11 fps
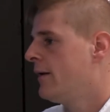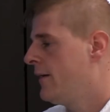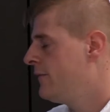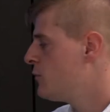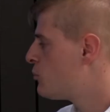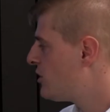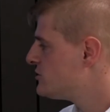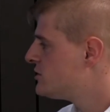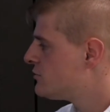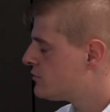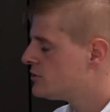And the
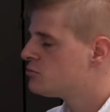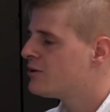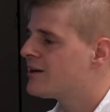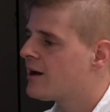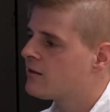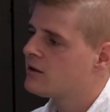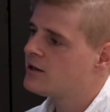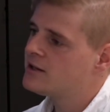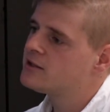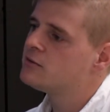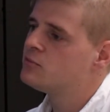price difference we
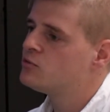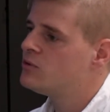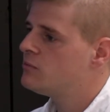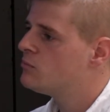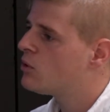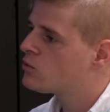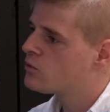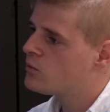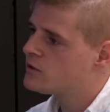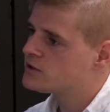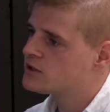calculated between
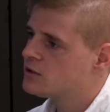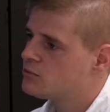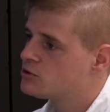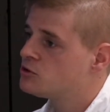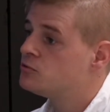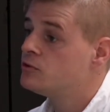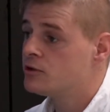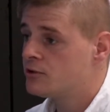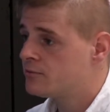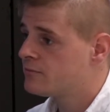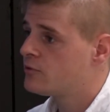both was
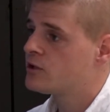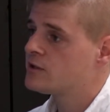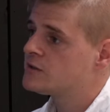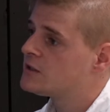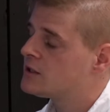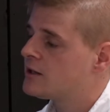€2 for this